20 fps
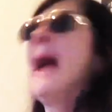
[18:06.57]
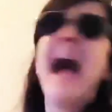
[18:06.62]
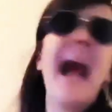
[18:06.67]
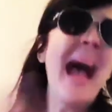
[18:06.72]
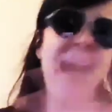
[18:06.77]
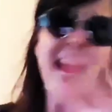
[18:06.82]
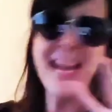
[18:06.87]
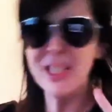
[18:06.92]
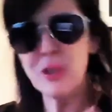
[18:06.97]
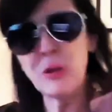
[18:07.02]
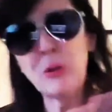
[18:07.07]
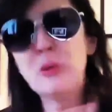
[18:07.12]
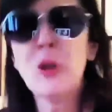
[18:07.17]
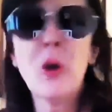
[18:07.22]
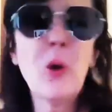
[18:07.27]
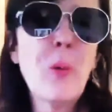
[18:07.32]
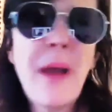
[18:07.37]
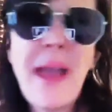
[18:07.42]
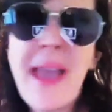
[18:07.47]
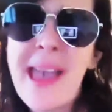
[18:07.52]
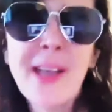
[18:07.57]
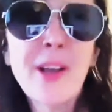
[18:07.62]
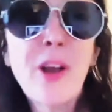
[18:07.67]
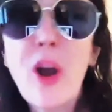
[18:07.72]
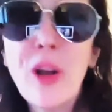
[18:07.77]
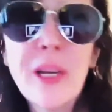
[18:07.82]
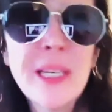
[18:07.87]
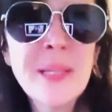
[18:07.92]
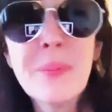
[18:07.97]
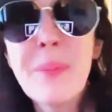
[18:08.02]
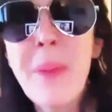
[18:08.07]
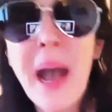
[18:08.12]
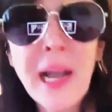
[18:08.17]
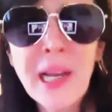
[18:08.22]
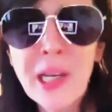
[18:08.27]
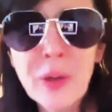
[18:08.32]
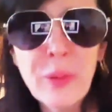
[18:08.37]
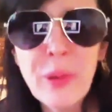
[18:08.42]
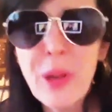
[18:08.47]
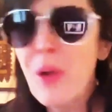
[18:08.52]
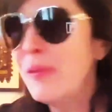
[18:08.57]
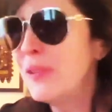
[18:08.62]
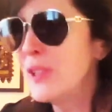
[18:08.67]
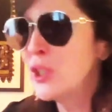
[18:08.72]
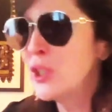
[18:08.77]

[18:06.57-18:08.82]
I don't know why I call it mockery of a